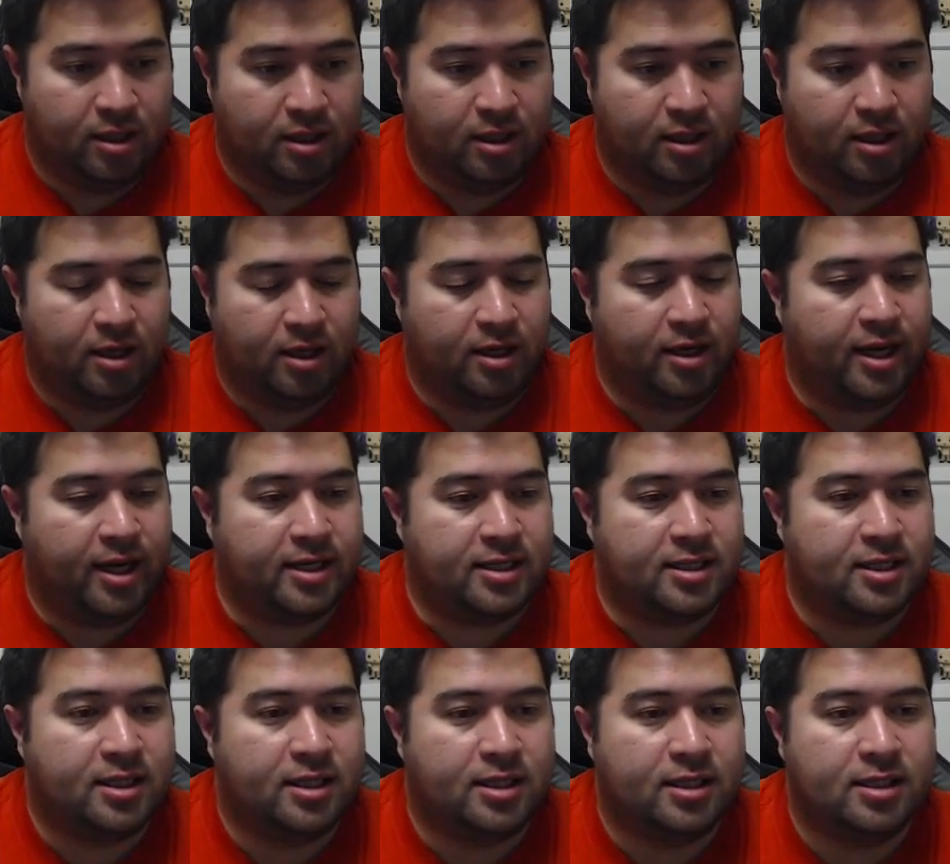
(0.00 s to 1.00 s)
All right.
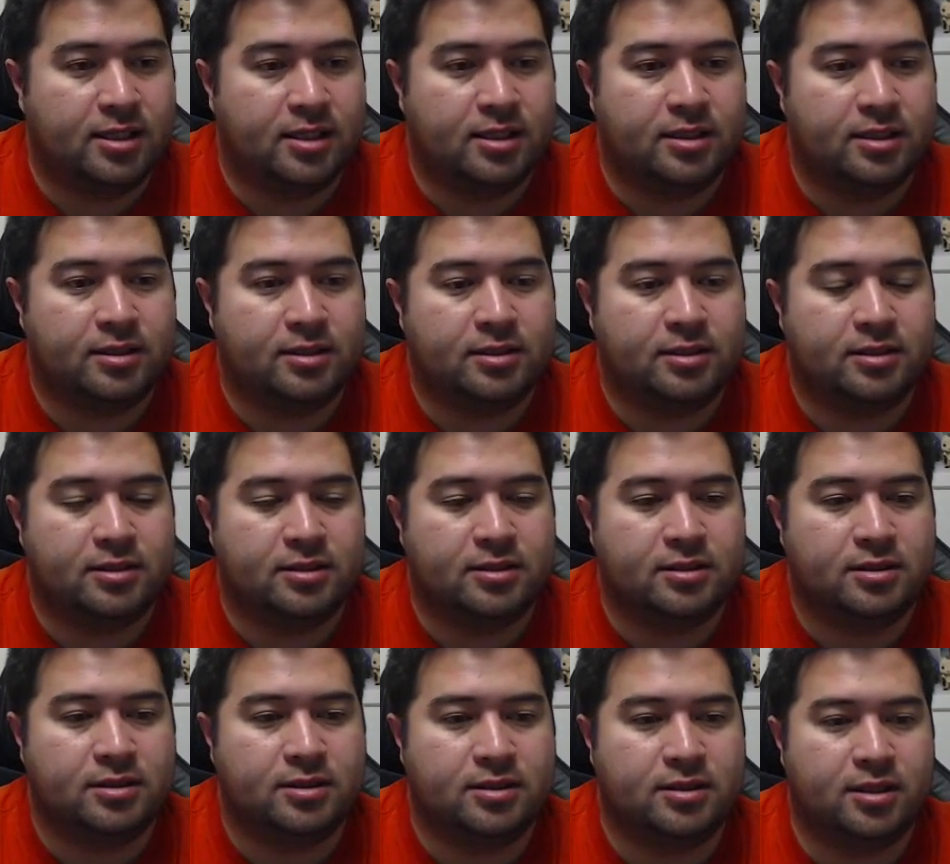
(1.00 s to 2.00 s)

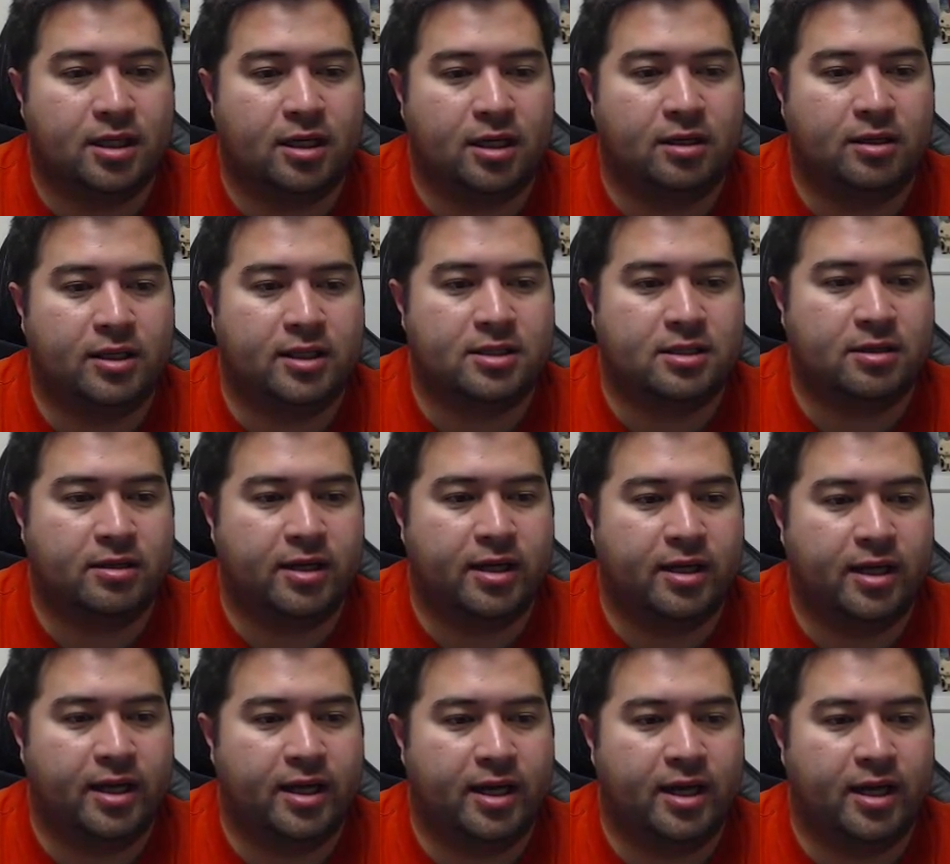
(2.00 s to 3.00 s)
So let's go
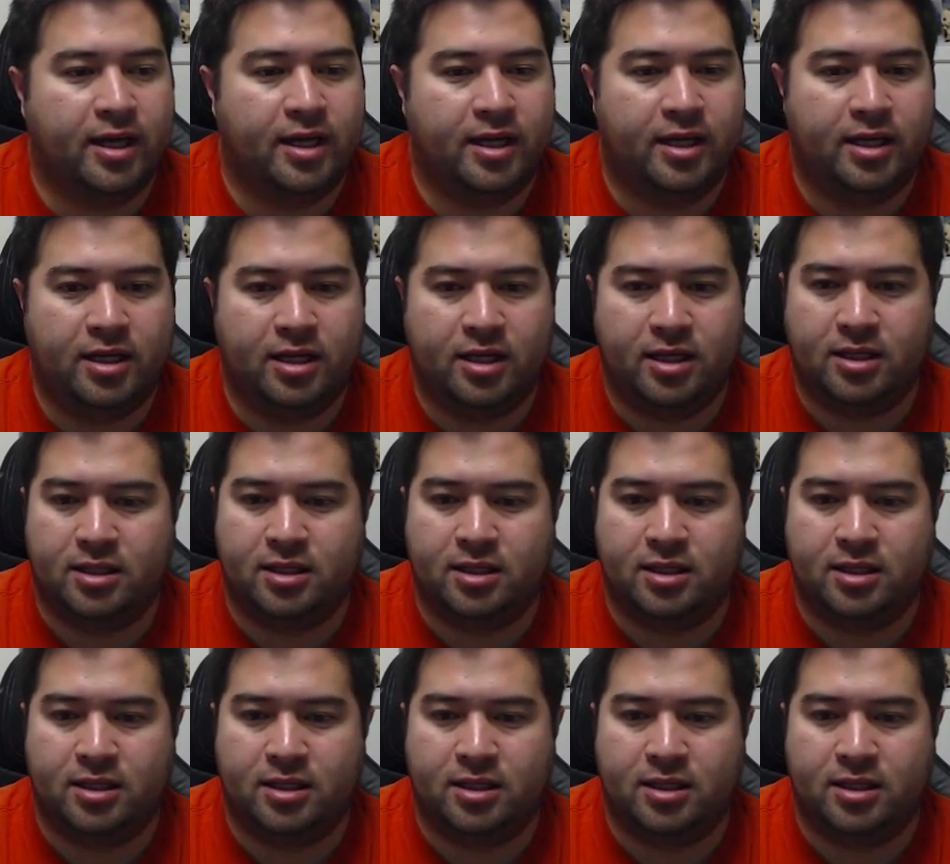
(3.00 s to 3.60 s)
ahead,